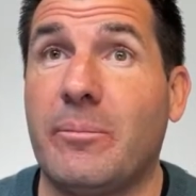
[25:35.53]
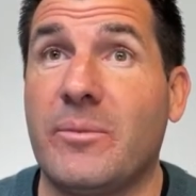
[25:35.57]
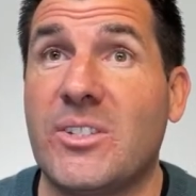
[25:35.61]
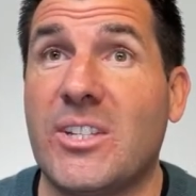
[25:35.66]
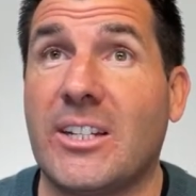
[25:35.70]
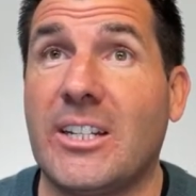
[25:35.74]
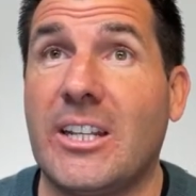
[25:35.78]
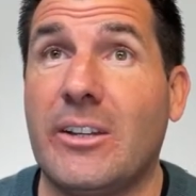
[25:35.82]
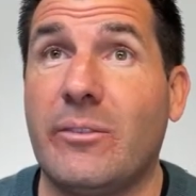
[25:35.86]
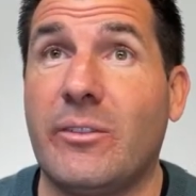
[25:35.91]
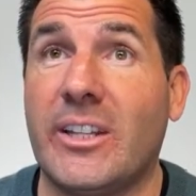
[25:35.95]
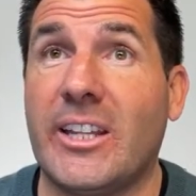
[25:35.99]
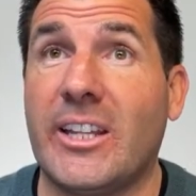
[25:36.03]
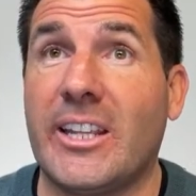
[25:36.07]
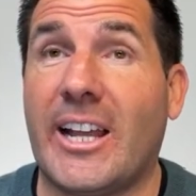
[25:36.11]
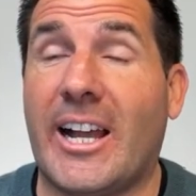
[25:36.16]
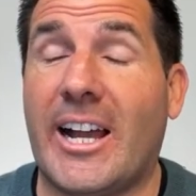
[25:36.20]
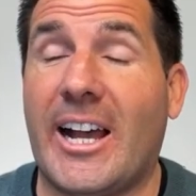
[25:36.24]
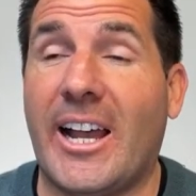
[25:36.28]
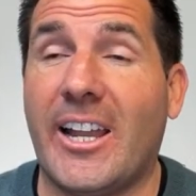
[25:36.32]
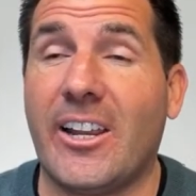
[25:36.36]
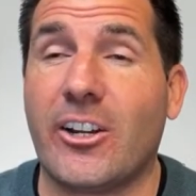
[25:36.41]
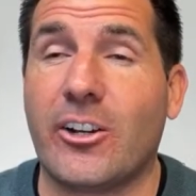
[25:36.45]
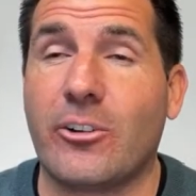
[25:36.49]
significantly
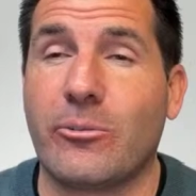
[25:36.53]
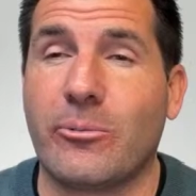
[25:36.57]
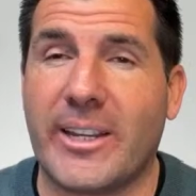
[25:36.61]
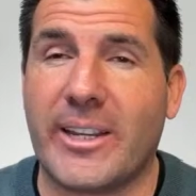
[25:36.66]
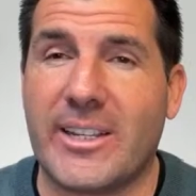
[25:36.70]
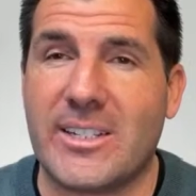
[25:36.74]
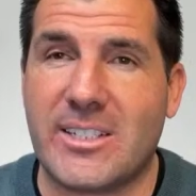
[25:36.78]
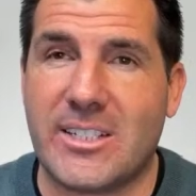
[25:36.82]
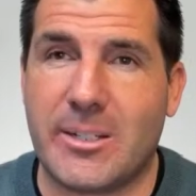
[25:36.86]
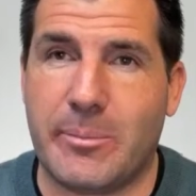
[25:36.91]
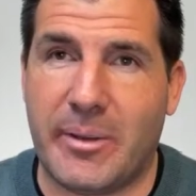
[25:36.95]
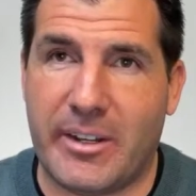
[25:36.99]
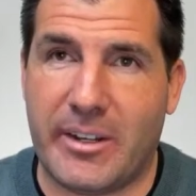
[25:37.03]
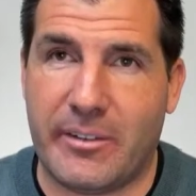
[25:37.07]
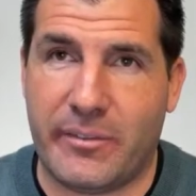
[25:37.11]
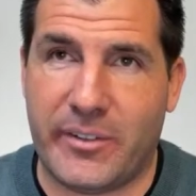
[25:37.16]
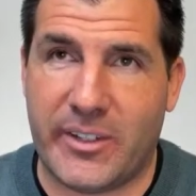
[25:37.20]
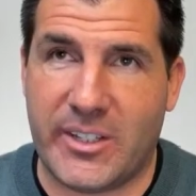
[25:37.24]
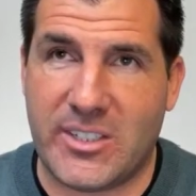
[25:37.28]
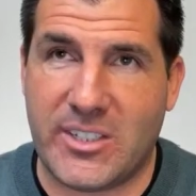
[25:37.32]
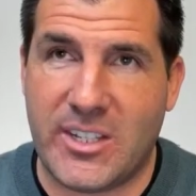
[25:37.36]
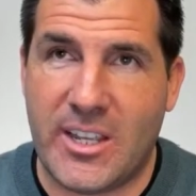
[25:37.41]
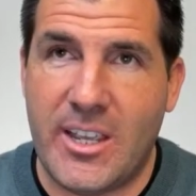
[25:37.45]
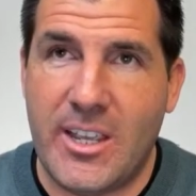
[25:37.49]
higher raise to
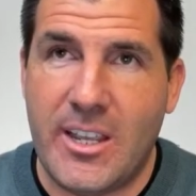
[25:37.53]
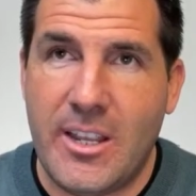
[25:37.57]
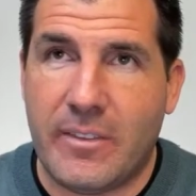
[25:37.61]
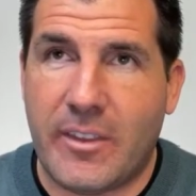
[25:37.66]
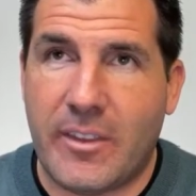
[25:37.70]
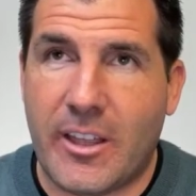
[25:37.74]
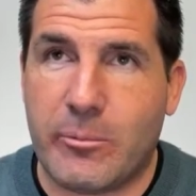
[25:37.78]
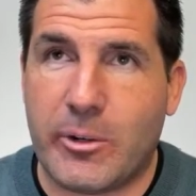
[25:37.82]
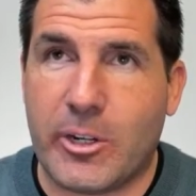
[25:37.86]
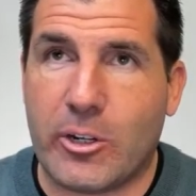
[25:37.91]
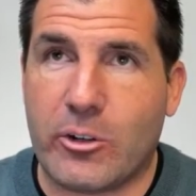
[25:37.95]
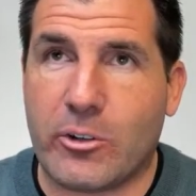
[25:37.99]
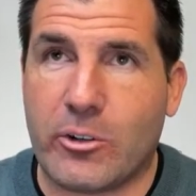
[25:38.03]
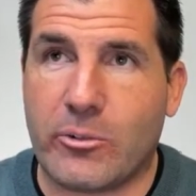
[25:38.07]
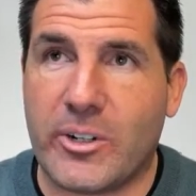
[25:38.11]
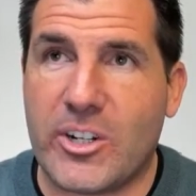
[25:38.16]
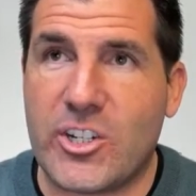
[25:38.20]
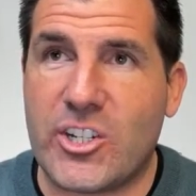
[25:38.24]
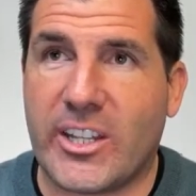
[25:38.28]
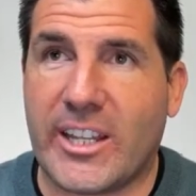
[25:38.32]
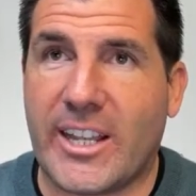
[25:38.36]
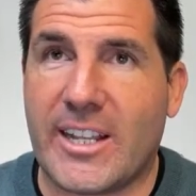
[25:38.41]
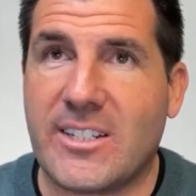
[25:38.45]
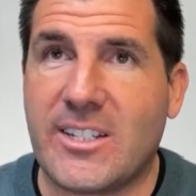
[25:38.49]
benefits than we were
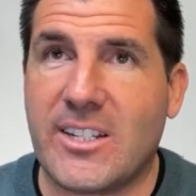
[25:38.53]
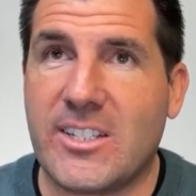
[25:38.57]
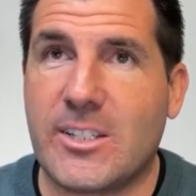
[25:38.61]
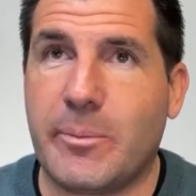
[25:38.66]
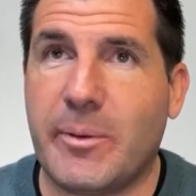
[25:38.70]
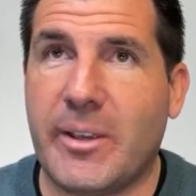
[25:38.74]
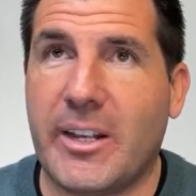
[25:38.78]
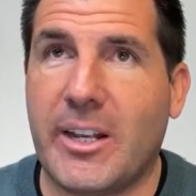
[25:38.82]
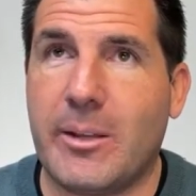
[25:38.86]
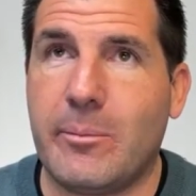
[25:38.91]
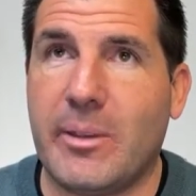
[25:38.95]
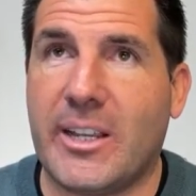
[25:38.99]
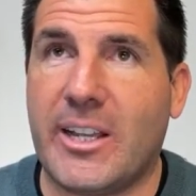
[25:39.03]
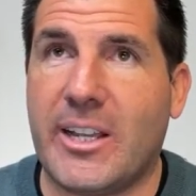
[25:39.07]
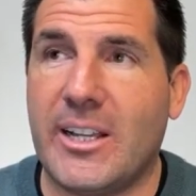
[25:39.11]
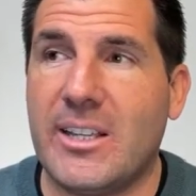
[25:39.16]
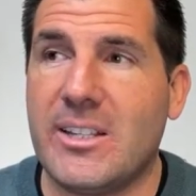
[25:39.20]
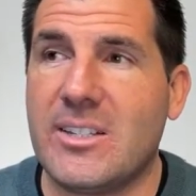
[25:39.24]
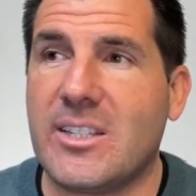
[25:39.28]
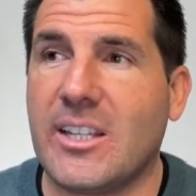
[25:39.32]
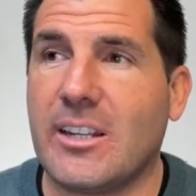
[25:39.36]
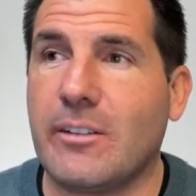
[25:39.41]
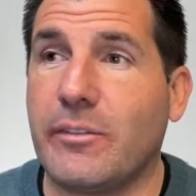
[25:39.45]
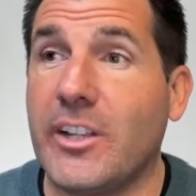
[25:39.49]
originally anticipating,
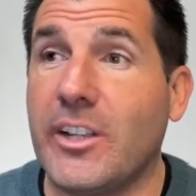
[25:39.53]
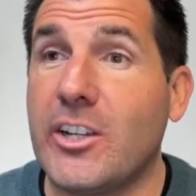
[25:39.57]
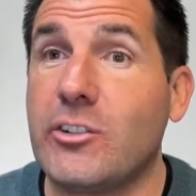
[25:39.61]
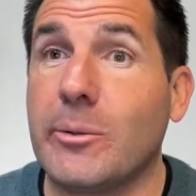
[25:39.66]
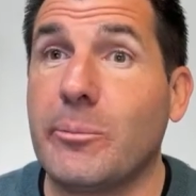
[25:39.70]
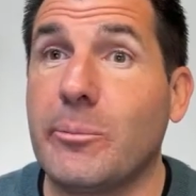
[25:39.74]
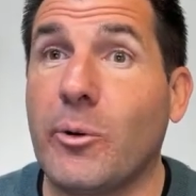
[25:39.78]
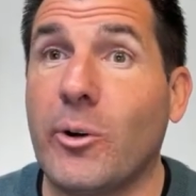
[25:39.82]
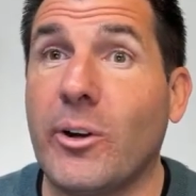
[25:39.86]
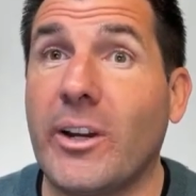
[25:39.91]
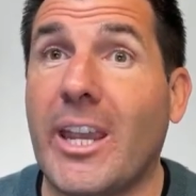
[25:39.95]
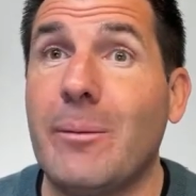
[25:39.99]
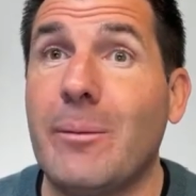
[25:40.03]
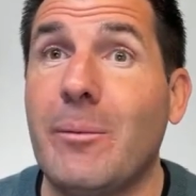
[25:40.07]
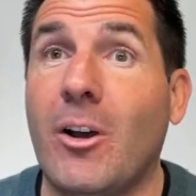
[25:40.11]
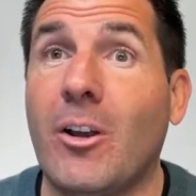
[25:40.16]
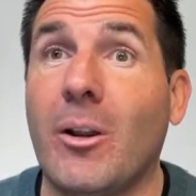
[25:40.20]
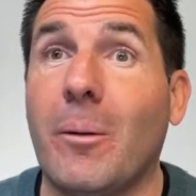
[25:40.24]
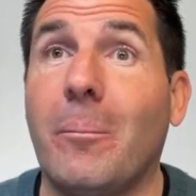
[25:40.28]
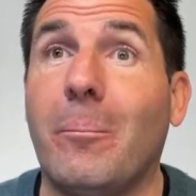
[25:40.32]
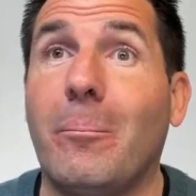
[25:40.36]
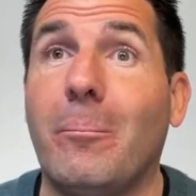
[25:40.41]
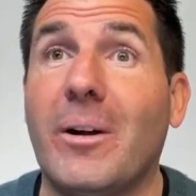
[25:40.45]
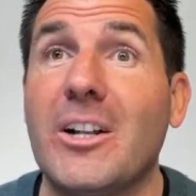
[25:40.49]
because the inflation report came
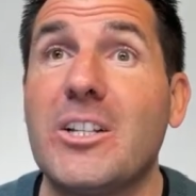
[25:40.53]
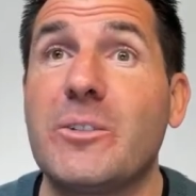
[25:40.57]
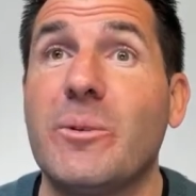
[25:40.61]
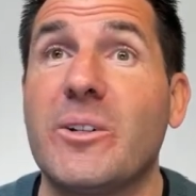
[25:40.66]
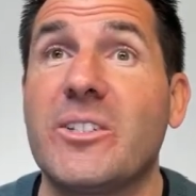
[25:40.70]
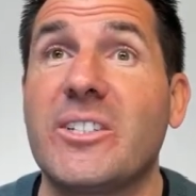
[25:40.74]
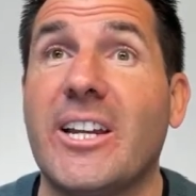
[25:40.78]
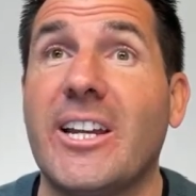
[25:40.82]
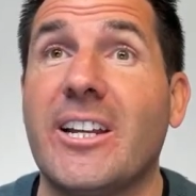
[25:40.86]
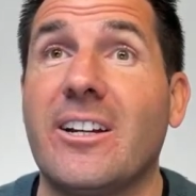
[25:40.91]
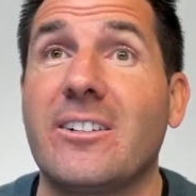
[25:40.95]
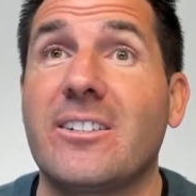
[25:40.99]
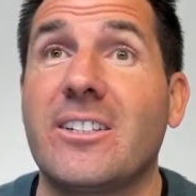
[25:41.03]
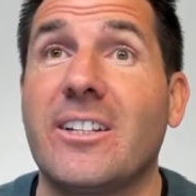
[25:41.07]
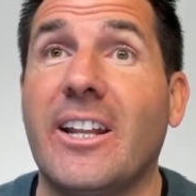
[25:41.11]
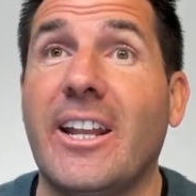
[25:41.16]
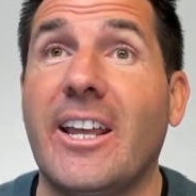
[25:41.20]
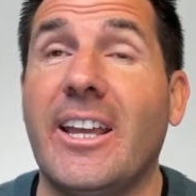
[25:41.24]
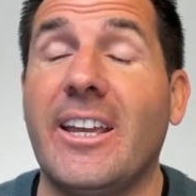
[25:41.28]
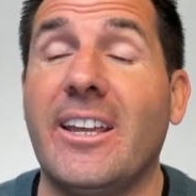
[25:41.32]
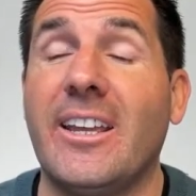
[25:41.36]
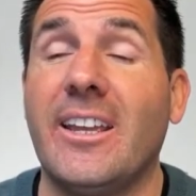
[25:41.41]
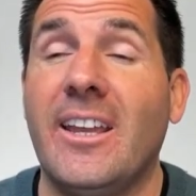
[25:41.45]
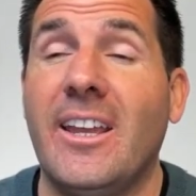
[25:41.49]
out much, much higher
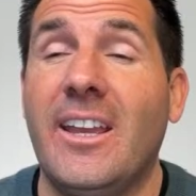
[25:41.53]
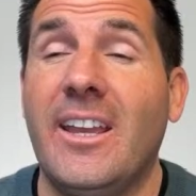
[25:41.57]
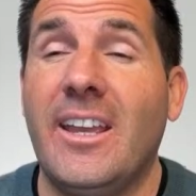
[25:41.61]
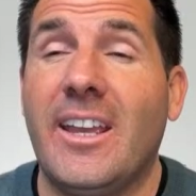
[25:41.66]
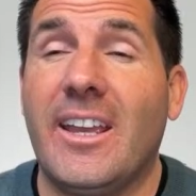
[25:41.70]
today